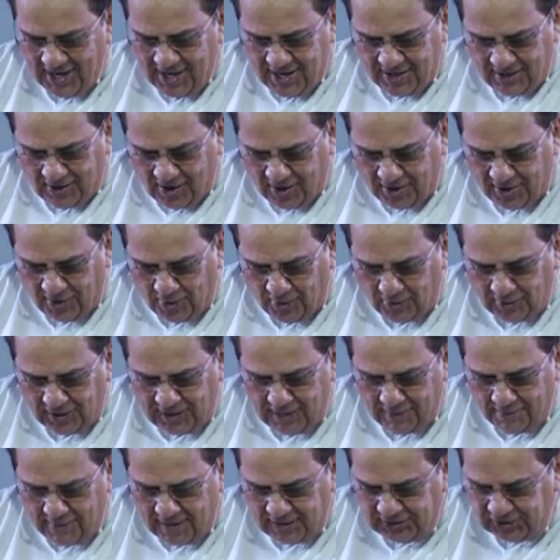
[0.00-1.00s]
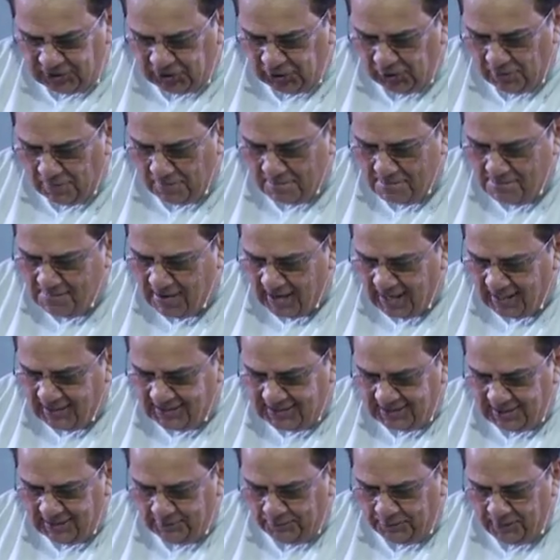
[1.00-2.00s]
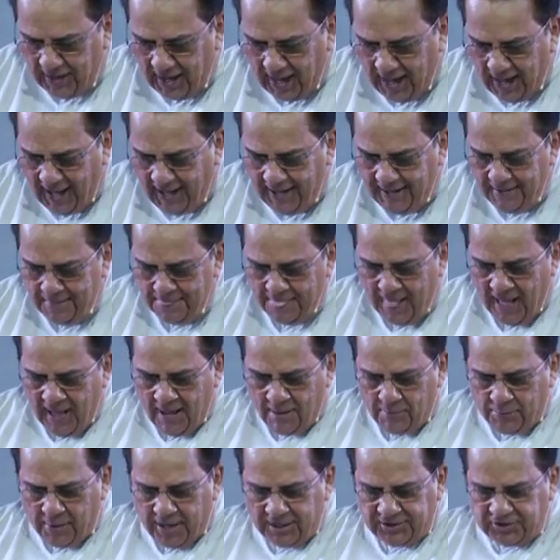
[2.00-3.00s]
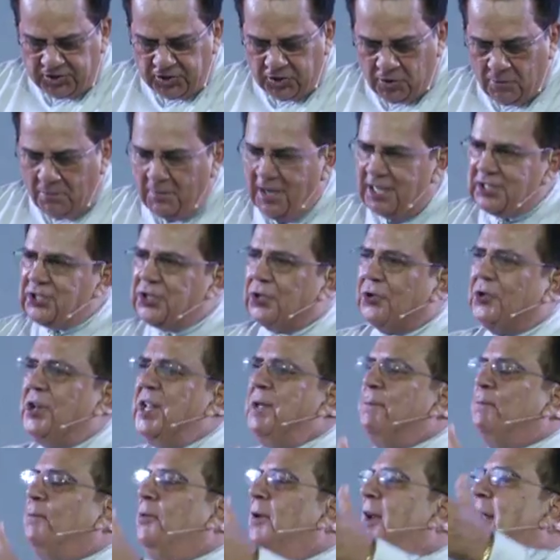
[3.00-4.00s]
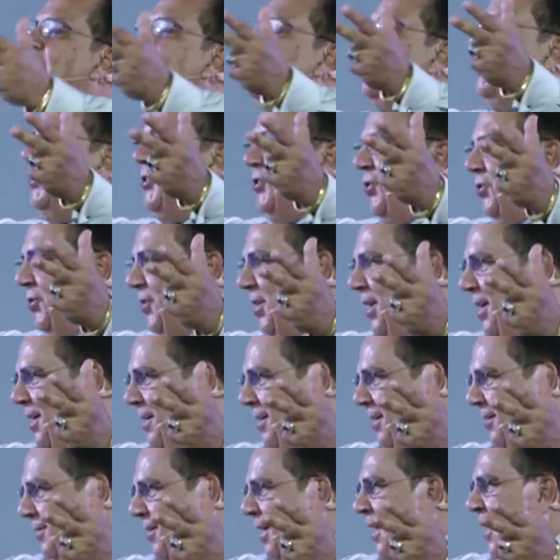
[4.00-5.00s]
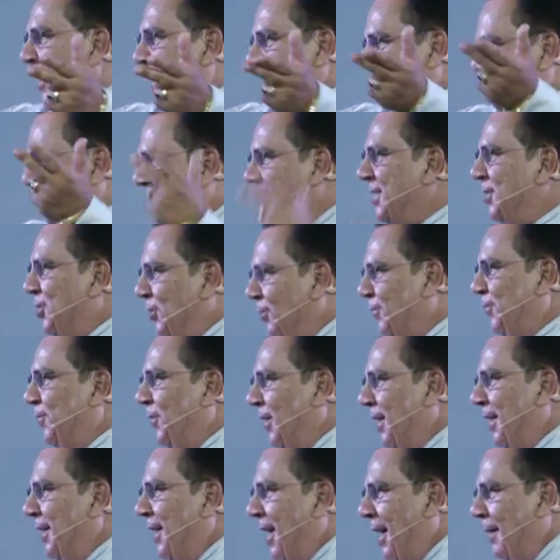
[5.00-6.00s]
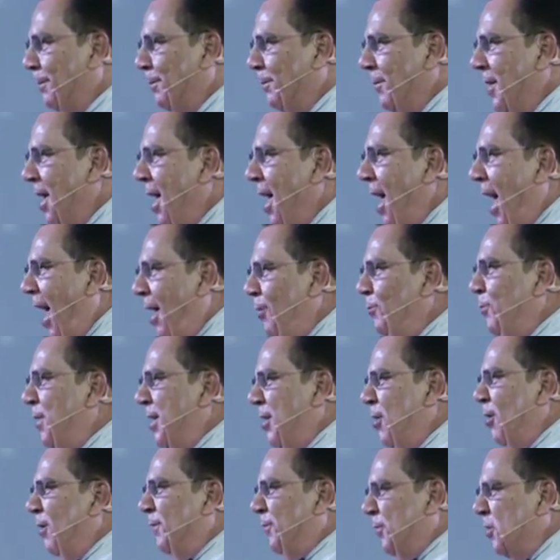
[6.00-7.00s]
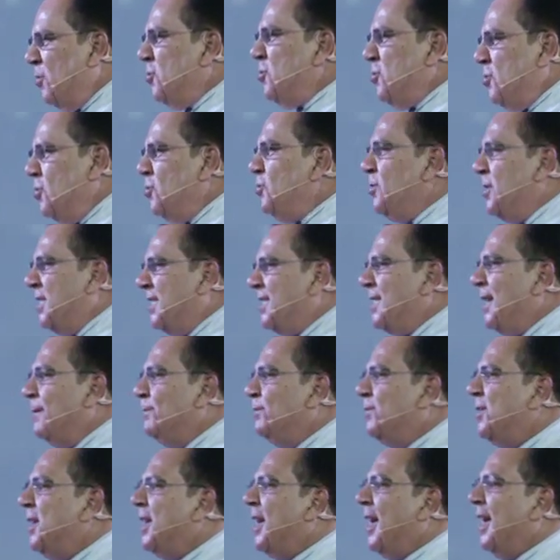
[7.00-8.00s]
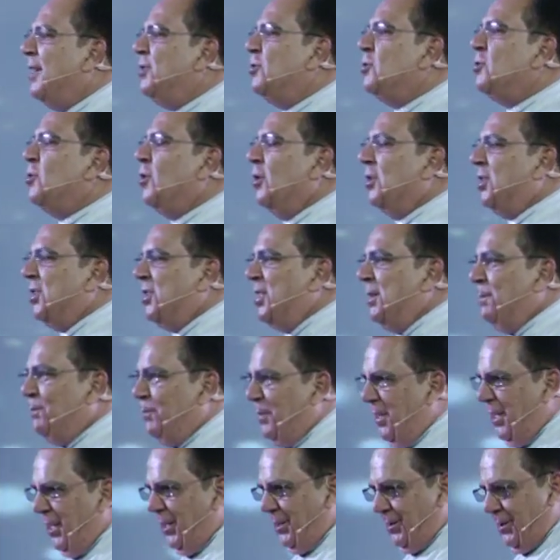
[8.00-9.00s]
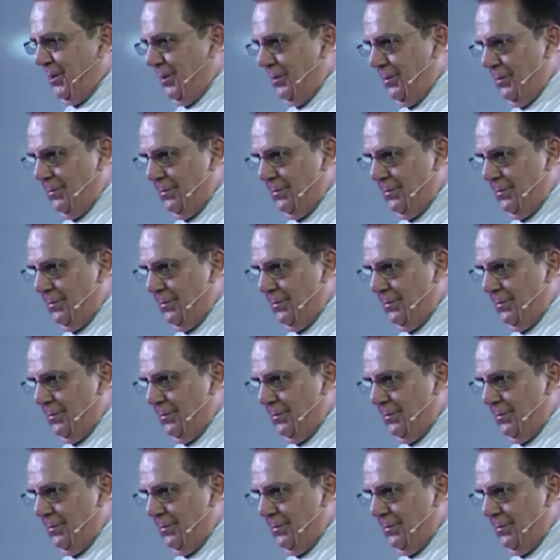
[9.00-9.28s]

not only must you multiply, but you must replenish the earth. It means you fill it up. How many of you used something and you got depleted?